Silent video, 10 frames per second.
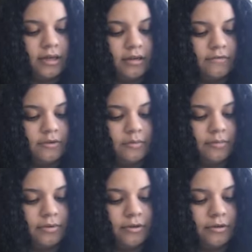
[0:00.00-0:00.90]
that I
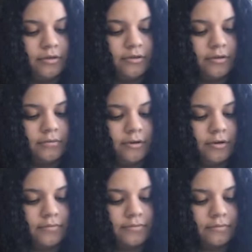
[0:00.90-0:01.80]
feel blurred to the
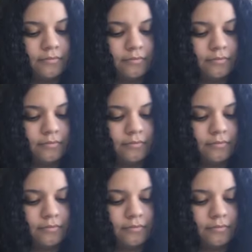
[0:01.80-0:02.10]
wall.